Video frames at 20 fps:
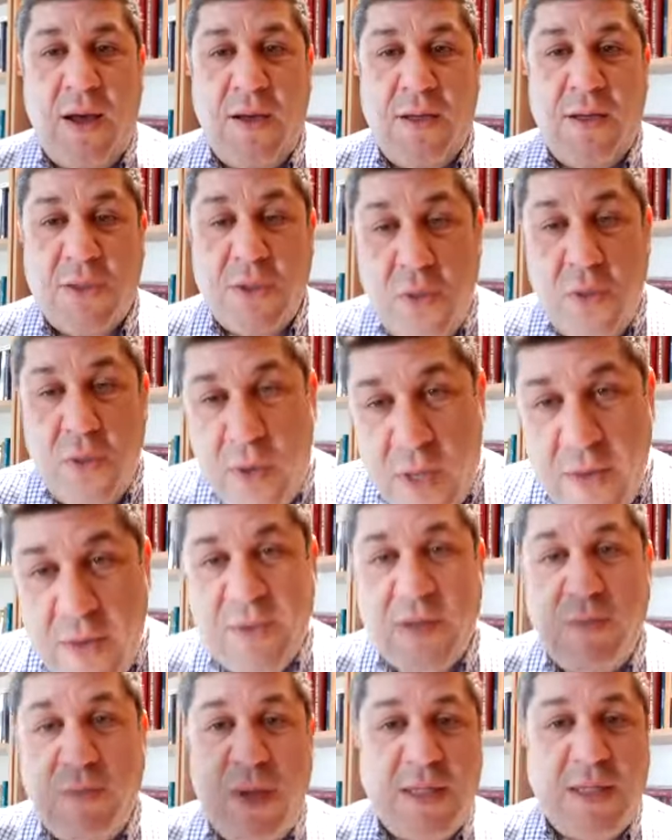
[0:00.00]
So he gives
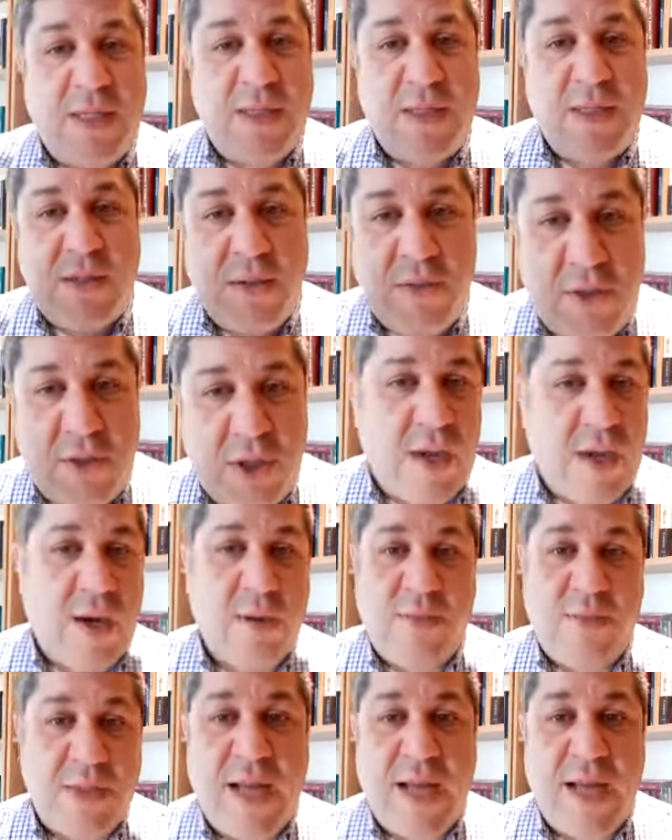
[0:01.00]
a blessing to Jacob.
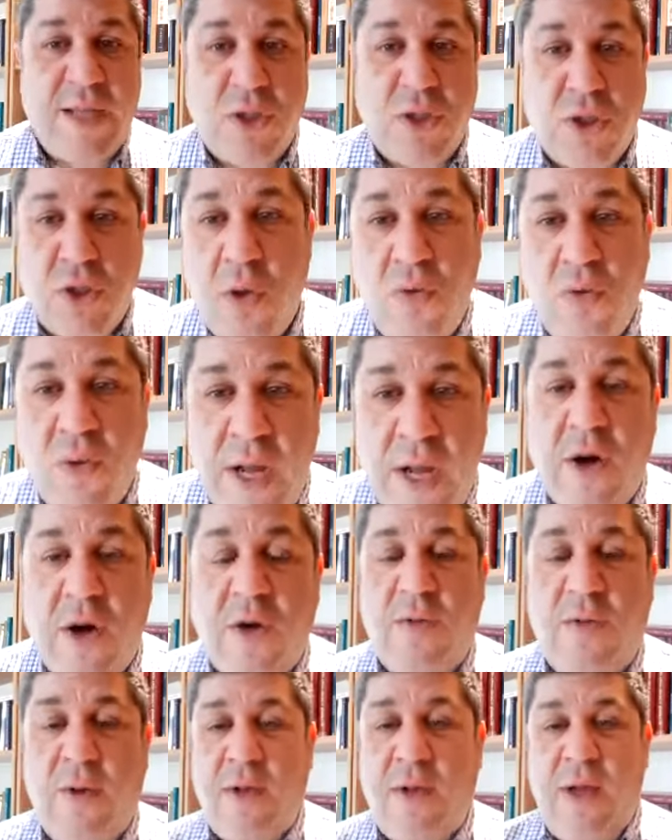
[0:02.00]
Is that so
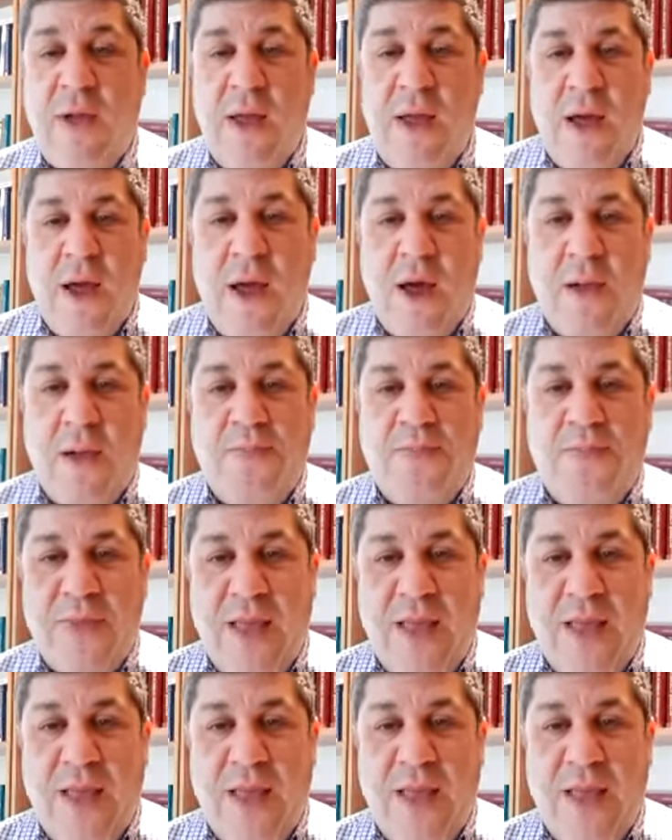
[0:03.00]
terrible? And